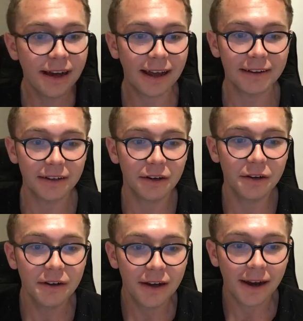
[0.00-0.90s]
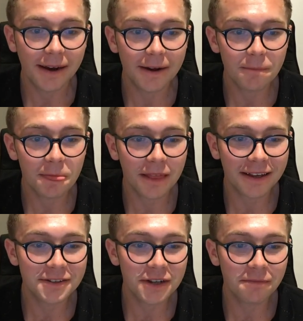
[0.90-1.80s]
And,
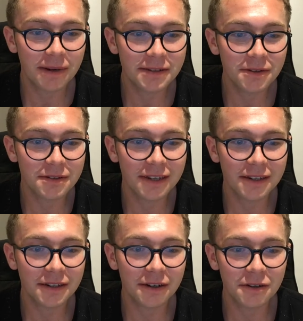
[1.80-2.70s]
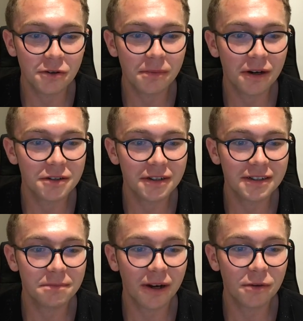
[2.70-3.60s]
as Jeff Bezos said, your margin
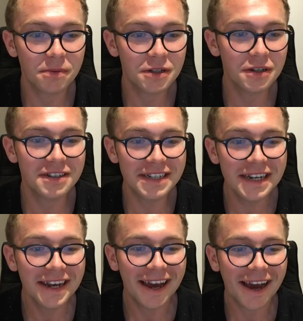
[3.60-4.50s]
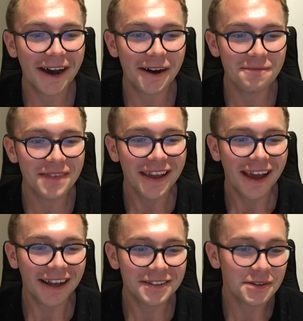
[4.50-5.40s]
is my opportunity.
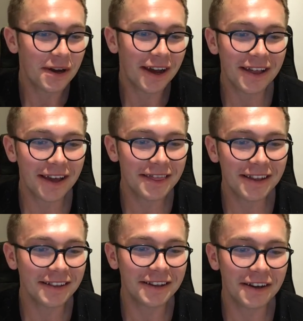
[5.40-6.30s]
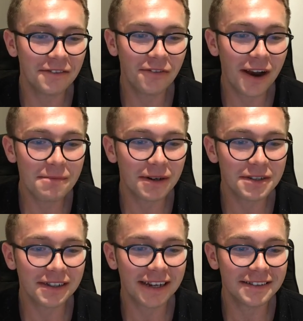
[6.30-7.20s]
And so I think, very
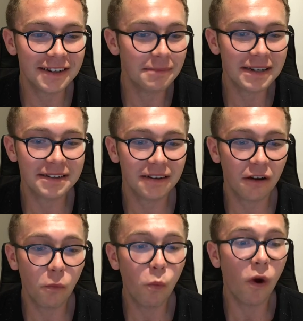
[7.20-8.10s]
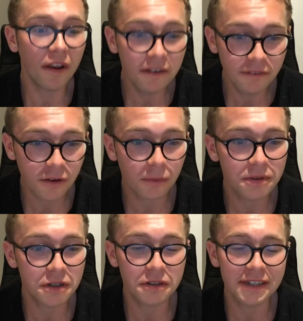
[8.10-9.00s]
much the case that it makes it a wonderful
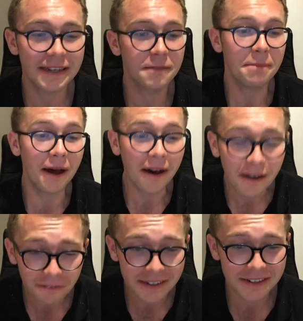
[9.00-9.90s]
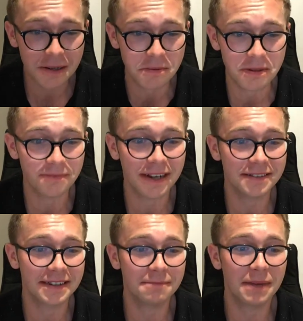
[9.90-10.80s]
opportunity and the perfect time to be
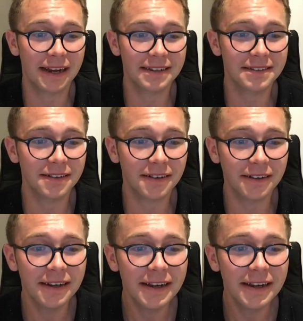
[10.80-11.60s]
investing in Pakistan.